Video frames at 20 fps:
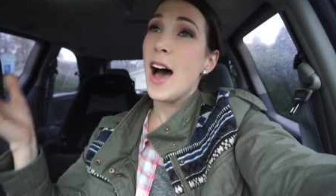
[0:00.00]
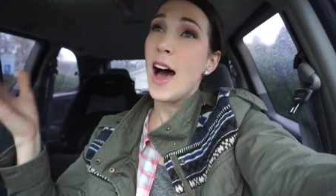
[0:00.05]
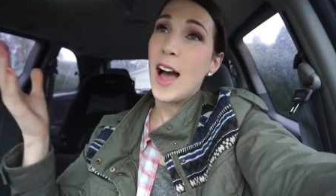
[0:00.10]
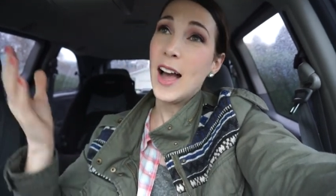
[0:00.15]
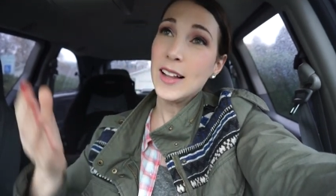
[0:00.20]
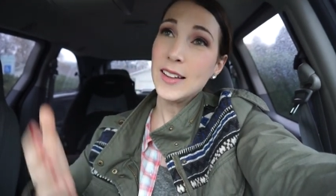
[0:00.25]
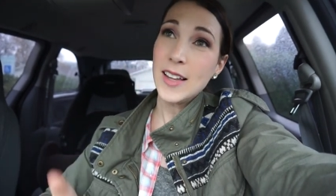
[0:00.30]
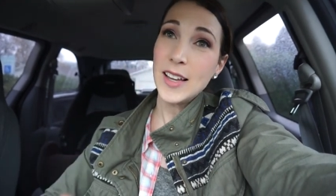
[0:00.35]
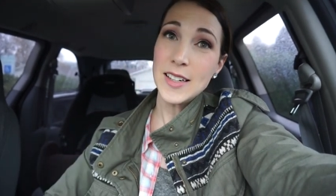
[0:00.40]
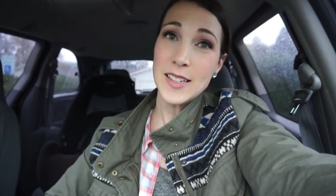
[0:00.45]

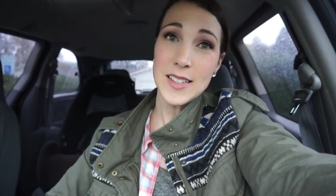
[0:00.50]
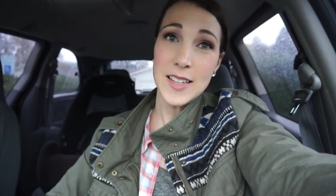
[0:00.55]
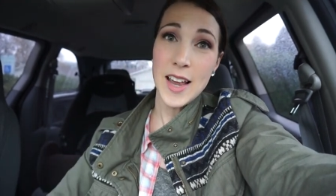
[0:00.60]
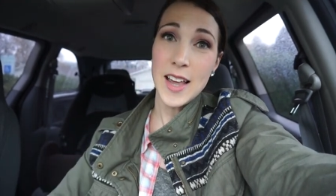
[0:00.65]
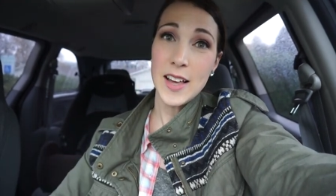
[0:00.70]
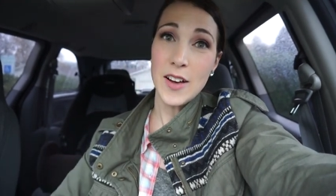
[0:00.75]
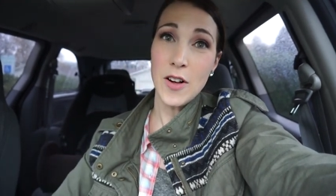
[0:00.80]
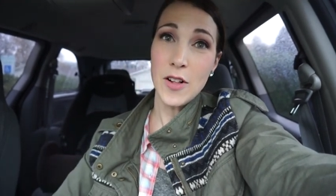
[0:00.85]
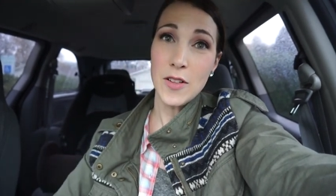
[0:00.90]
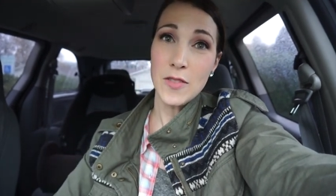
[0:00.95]
I like to
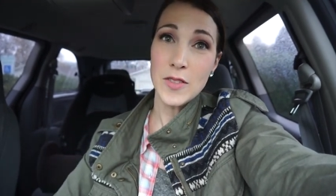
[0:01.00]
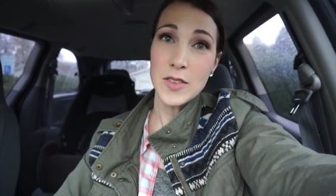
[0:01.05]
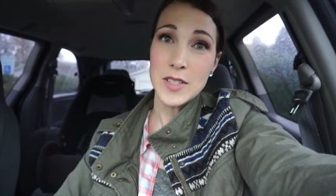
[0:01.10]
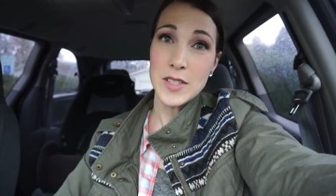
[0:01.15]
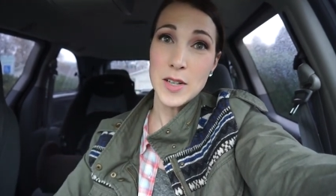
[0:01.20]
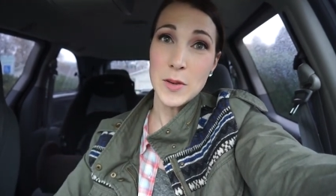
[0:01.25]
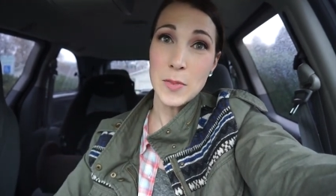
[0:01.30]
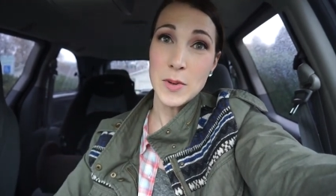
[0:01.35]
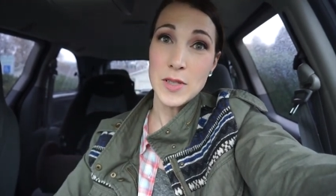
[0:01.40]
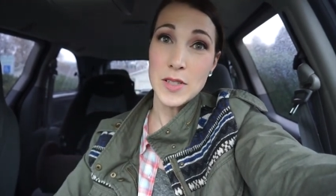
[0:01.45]
take all of the
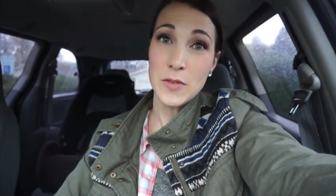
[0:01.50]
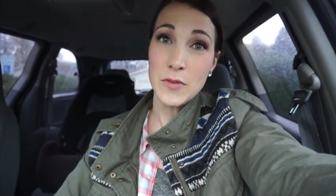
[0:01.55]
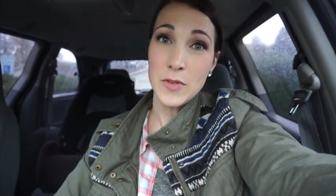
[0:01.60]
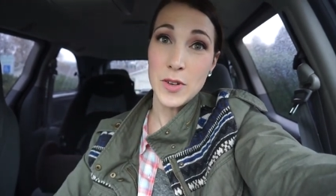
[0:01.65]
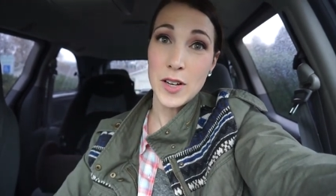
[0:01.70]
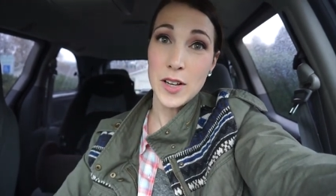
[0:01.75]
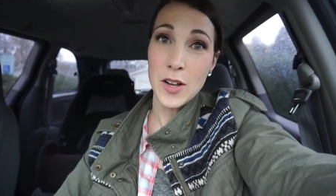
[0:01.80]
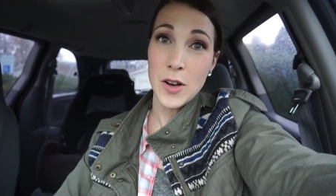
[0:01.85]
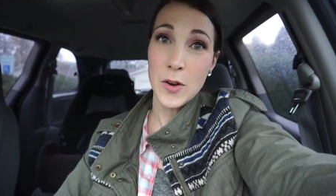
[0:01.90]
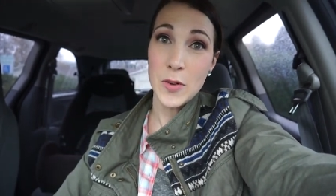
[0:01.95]
snippets of
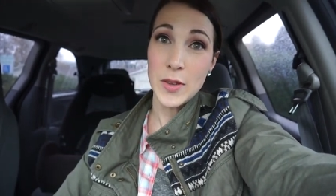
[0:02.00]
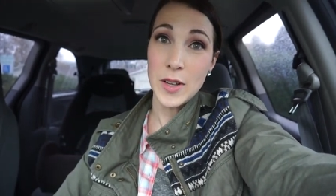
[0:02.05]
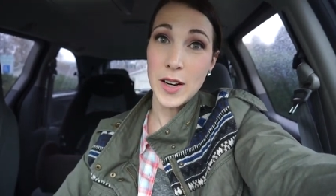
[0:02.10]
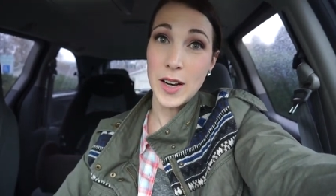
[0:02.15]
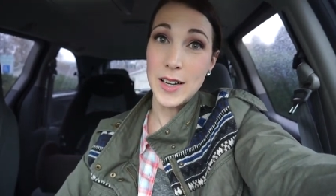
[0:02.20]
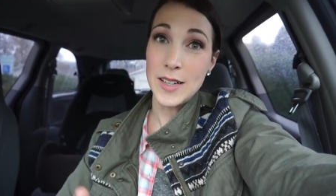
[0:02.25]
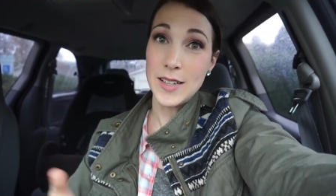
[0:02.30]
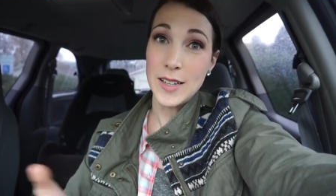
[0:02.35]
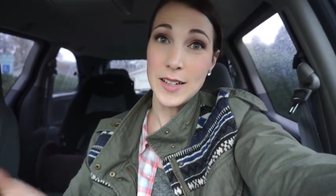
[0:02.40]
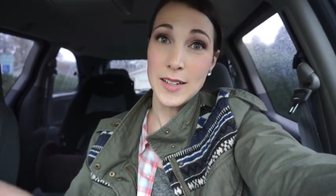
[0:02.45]
video that
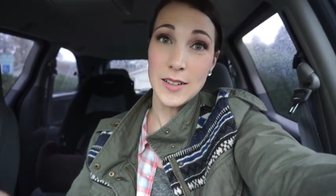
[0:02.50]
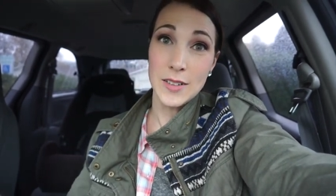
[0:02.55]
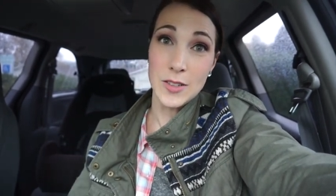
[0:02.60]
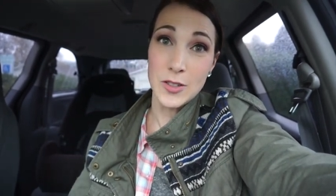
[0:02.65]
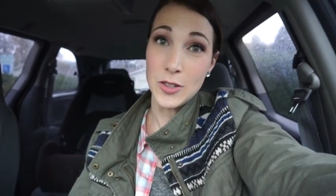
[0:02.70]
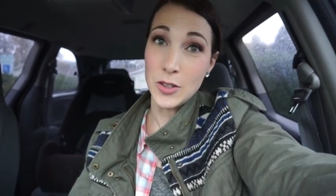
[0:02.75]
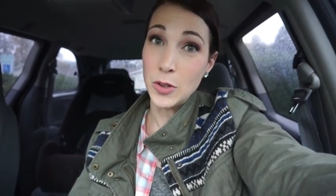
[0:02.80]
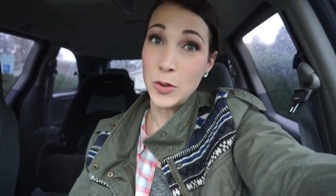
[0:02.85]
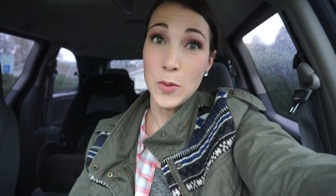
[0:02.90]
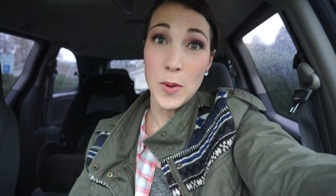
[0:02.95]
I
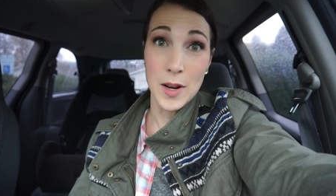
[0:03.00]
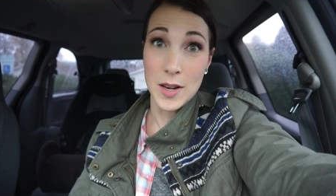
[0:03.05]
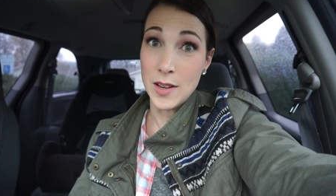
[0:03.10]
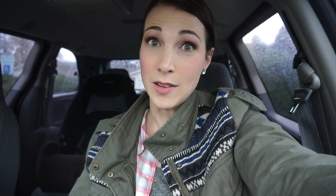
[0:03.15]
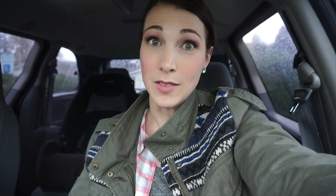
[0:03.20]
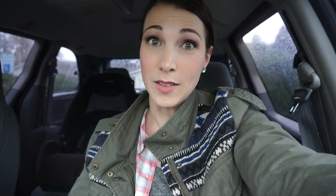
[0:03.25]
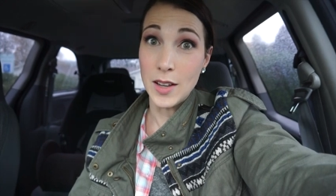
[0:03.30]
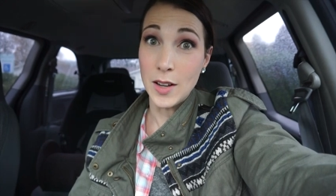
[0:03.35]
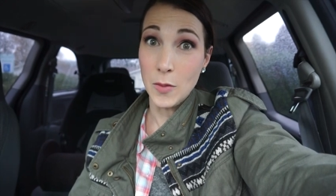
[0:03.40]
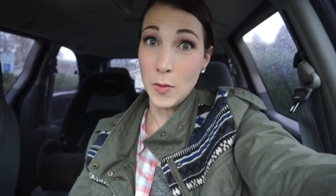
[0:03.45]
didn't do
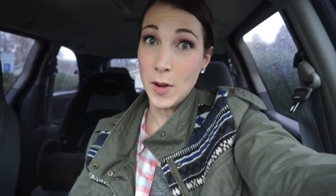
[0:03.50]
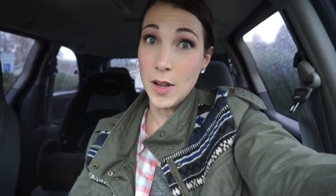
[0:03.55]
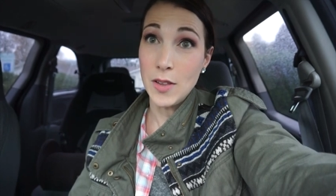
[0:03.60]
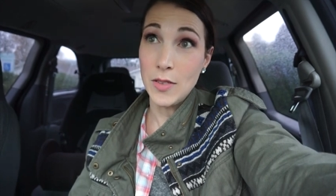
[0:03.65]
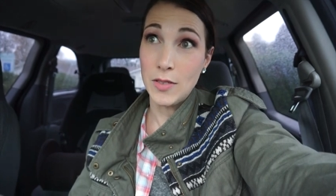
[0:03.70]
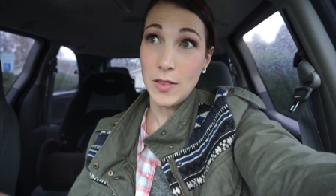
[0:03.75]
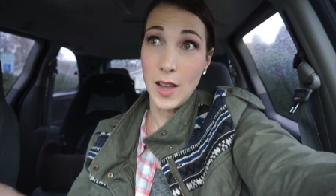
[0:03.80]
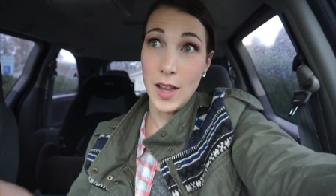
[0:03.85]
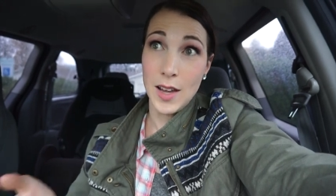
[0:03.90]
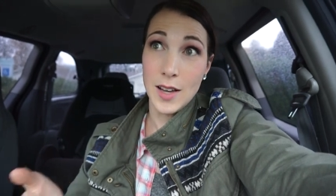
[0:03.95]
anything
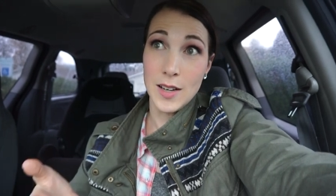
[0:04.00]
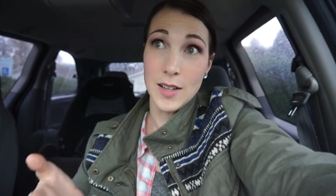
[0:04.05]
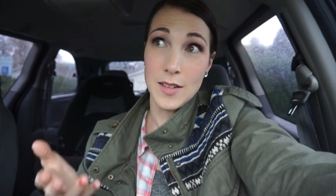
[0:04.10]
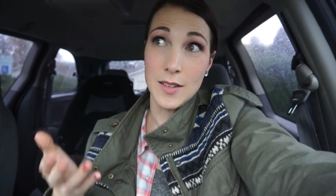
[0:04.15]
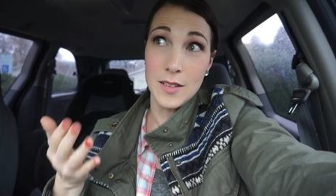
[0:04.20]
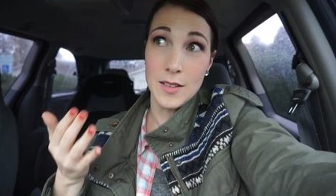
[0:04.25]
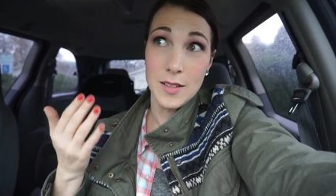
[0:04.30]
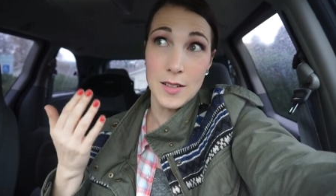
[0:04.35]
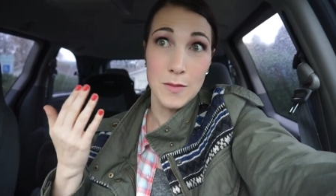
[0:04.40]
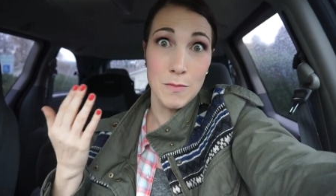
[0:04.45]
with
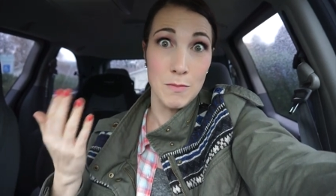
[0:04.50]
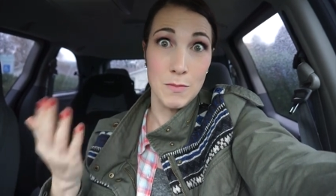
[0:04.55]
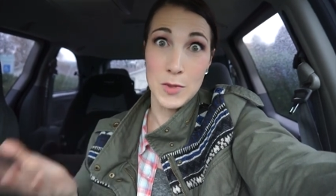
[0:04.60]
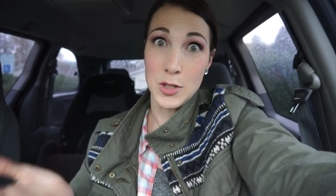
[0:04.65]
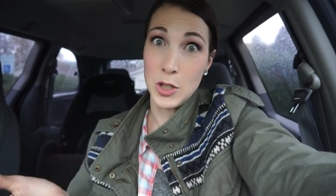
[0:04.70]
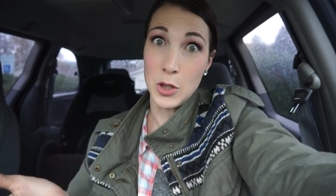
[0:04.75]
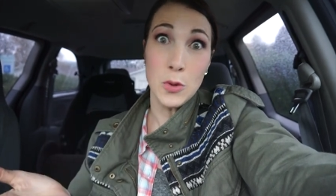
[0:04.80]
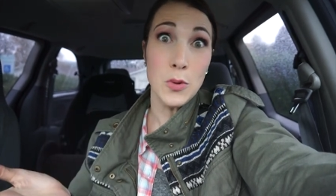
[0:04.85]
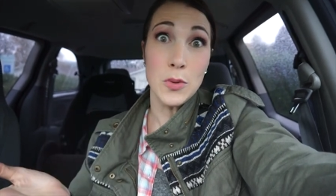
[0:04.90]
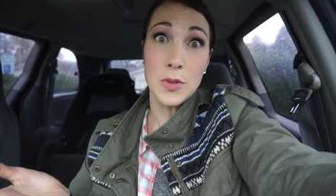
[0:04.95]
and
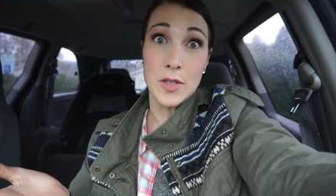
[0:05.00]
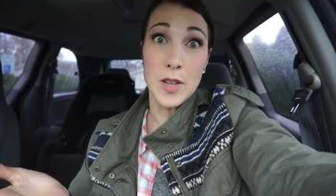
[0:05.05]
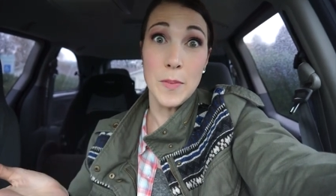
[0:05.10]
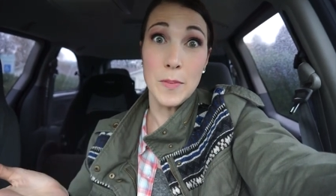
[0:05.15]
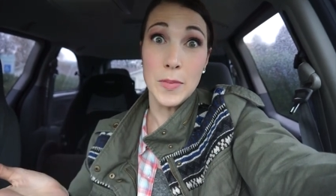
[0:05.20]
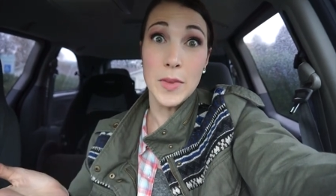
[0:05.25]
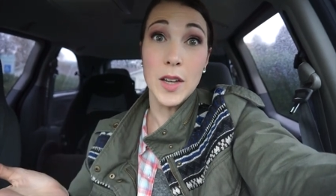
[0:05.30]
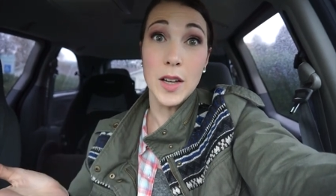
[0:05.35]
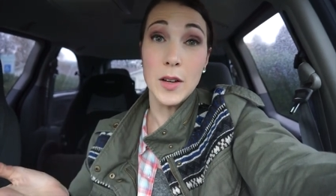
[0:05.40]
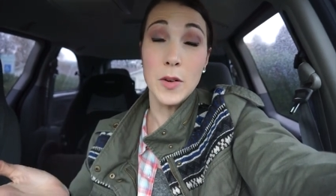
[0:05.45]
do
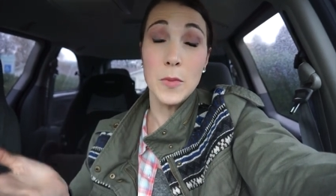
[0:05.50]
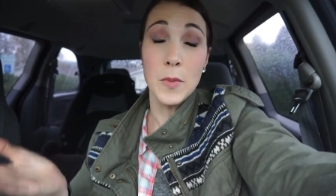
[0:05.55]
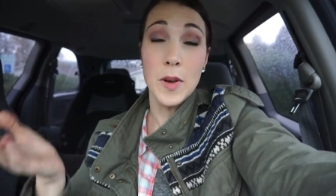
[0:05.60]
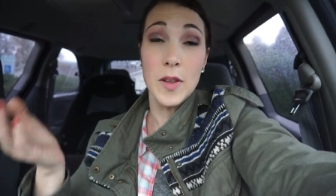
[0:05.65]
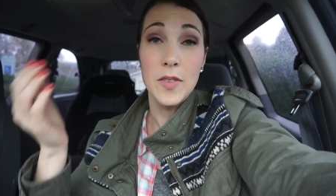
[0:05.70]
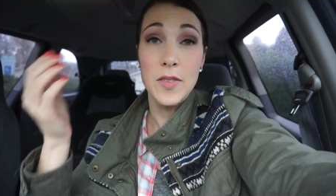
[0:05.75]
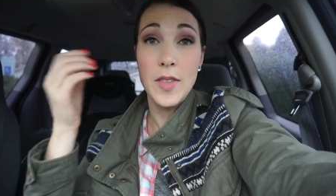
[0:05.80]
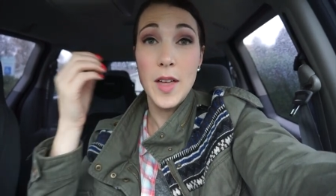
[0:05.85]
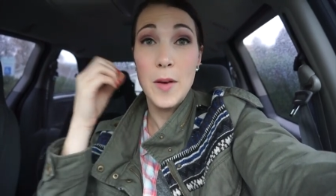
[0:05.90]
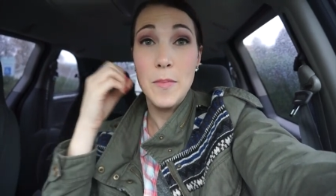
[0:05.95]
something
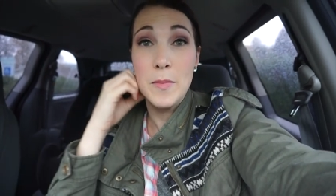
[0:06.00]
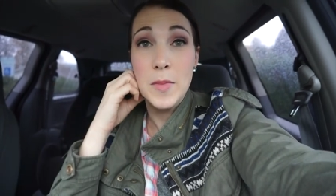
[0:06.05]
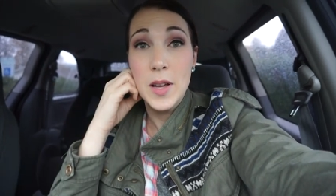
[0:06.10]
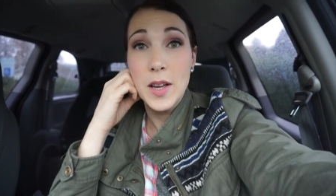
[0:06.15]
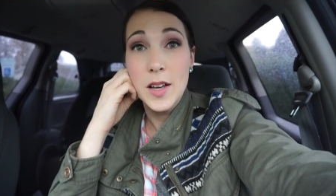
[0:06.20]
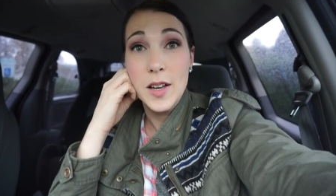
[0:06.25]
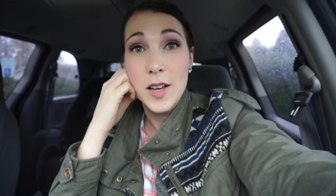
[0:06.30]
with them